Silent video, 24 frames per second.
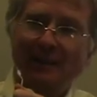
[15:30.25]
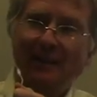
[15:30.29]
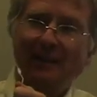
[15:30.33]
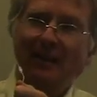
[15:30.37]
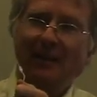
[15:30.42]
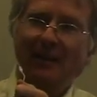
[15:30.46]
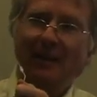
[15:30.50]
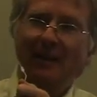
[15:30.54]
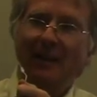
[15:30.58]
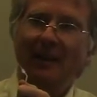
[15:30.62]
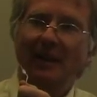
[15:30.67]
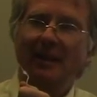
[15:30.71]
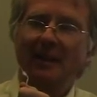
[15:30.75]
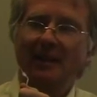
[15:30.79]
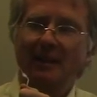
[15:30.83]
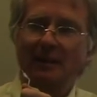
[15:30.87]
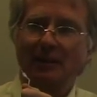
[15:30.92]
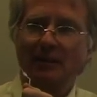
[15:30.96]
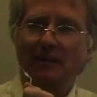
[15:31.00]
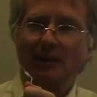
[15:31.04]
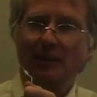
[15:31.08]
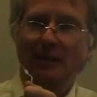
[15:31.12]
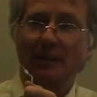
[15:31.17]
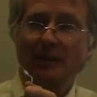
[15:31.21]

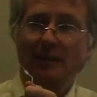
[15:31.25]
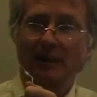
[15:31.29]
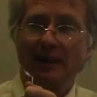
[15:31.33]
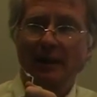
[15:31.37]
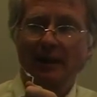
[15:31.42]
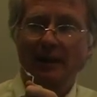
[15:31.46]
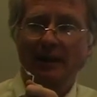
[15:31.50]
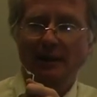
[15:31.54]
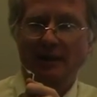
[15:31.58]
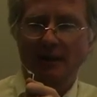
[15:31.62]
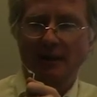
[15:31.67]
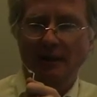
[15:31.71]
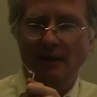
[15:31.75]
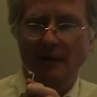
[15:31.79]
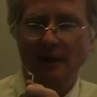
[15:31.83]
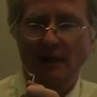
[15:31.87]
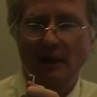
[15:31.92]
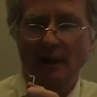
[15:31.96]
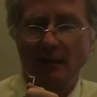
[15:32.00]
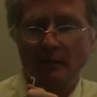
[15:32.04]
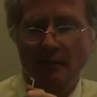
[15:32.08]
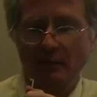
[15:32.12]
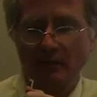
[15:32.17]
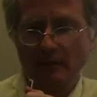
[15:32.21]
His letters are
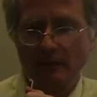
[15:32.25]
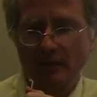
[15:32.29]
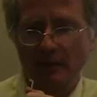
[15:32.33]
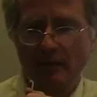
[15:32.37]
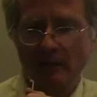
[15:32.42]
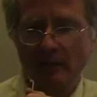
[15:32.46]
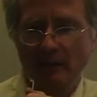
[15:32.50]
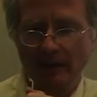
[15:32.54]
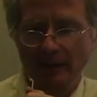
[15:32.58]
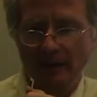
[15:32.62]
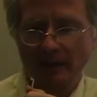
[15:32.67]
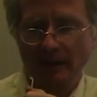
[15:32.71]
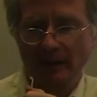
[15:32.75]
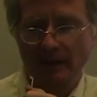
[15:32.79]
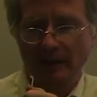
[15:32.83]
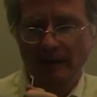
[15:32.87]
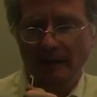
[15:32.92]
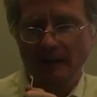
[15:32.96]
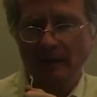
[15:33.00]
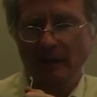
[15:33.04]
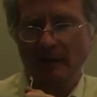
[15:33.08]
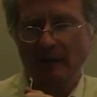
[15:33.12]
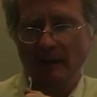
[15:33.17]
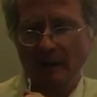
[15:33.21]
now
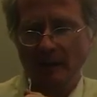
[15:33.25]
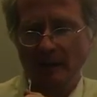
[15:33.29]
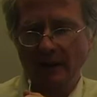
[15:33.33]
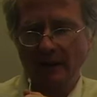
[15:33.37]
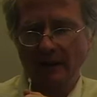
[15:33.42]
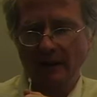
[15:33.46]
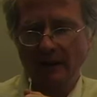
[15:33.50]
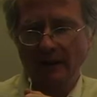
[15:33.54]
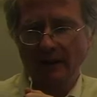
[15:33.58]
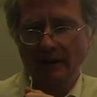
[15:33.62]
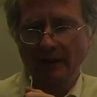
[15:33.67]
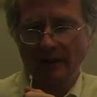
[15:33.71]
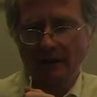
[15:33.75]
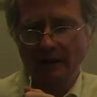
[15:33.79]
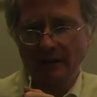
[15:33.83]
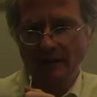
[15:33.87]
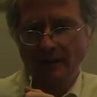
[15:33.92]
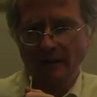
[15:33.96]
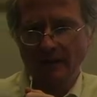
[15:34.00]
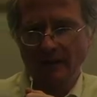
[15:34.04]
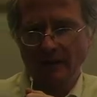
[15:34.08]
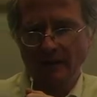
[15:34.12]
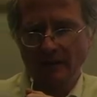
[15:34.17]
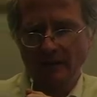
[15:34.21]
publicly
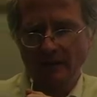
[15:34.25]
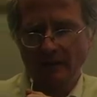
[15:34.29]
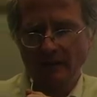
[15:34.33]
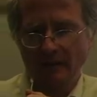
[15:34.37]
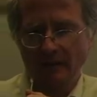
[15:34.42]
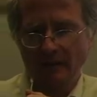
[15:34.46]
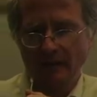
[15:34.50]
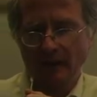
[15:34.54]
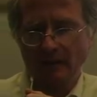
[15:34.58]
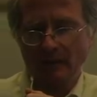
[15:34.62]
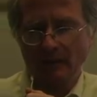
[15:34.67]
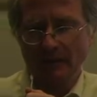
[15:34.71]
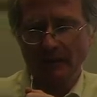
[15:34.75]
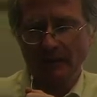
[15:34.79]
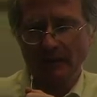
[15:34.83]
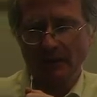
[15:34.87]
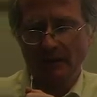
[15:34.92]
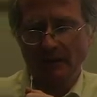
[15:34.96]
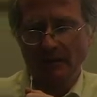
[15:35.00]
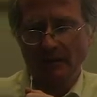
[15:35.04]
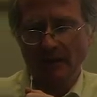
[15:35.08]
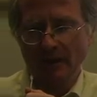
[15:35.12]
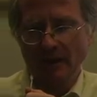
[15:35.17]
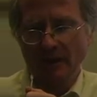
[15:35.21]
published.
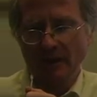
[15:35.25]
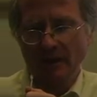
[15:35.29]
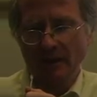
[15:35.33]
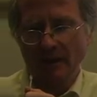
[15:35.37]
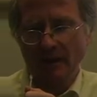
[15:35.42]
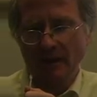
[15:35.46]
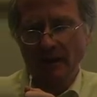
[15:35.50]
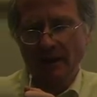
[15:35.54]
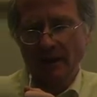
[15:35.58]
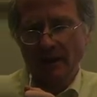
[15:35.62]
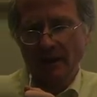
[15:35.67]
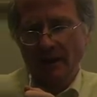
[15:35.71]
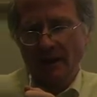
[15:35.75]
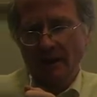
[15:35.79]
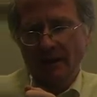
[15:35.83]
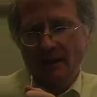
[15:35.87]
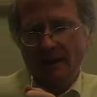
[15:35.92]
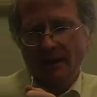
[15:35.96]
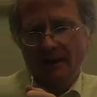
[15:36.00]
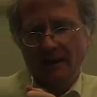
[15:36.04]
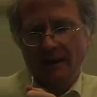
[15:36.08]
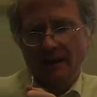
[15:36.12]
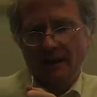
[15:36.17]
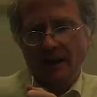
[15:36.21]

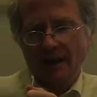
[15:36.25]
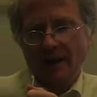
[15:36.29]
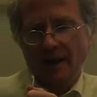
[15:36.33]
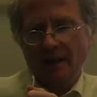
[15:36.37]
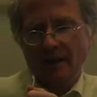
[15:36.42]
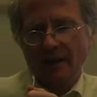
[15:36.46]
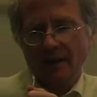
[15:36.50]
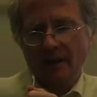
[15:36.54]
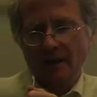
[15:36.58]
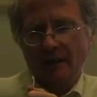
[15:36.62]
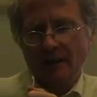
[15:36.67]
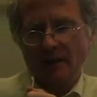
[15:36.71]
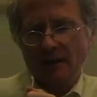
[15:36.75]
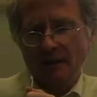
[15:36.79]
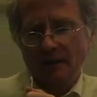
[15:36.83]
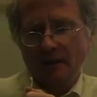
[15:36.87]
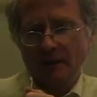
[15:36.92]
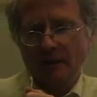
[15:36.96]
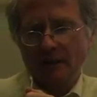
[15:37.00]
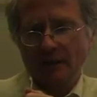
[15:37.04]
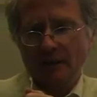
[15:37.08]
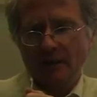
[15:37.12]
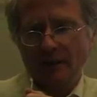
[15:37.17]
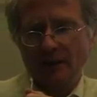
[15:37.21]
And the U.S.
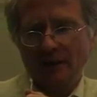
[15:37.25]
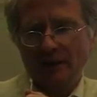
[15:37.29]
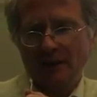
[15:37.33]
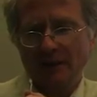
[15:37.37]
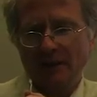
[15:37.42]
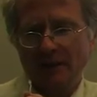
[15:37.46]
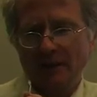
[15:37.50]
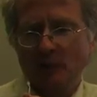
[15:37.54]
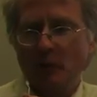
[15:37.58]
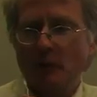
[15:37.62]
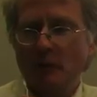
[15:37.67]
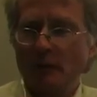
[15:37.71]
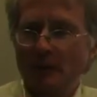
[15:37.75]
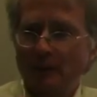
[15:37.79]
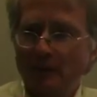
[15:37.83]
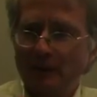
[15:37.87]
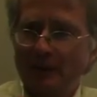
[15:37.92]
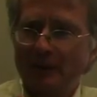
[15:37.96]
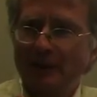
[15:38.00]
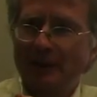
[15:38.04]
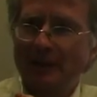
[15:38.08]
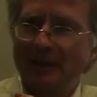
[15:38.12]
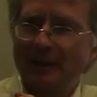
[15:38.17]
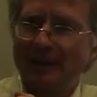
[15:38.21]
immigration
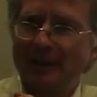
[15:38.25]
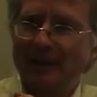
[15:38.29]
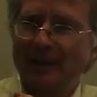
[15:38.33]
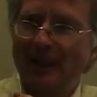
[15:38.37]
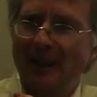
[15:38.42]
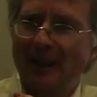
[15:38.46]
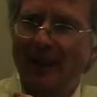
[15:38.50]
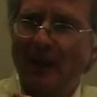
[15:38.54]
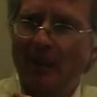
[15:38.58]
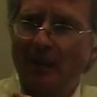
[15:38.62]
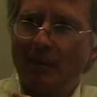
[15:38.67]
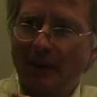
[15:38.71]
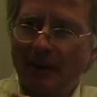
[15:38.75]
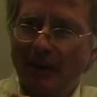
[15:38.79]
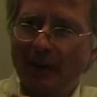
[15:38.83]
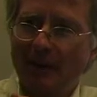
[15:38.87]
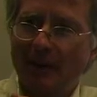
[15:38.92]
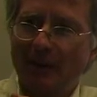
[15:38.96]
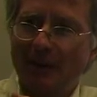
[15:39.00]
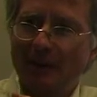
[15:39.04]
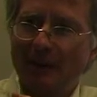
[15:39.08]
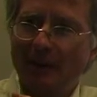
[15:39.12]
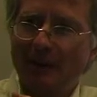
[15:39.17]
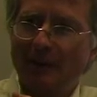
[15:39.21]
refused his
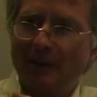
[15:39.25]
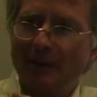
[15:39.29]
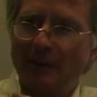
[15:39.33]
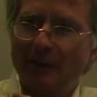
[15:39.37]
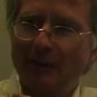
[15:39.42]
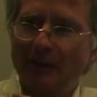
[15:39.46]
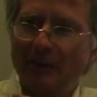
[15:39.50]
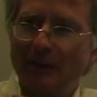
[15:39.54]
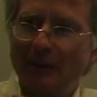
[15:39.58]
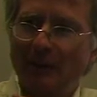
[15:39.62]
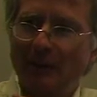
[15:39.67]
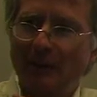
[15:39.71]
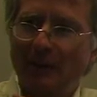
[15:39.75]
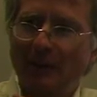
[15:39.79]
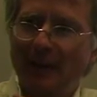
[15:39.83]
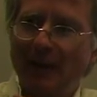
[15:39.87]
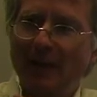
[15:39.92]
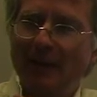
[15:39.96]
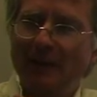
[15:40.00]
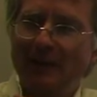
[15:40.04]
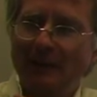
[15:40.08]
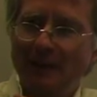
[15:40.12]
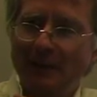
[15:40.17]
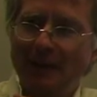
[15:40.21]
application for
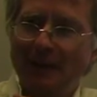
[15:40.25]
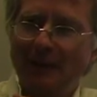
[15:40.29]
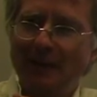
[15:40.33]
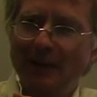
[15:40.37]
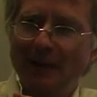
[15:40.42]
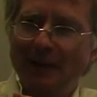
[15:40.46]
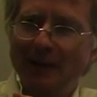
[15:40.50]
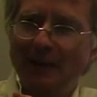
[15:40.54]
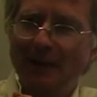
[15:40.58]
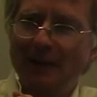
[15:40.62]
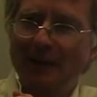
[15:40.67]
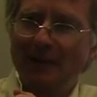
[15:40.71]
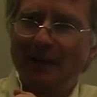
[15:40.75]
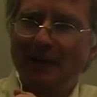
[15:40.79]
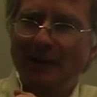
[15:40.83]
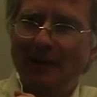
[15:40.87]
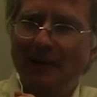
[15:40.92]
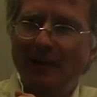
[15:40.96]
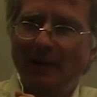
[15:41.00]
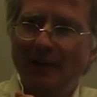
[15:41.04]
entry to the U.S.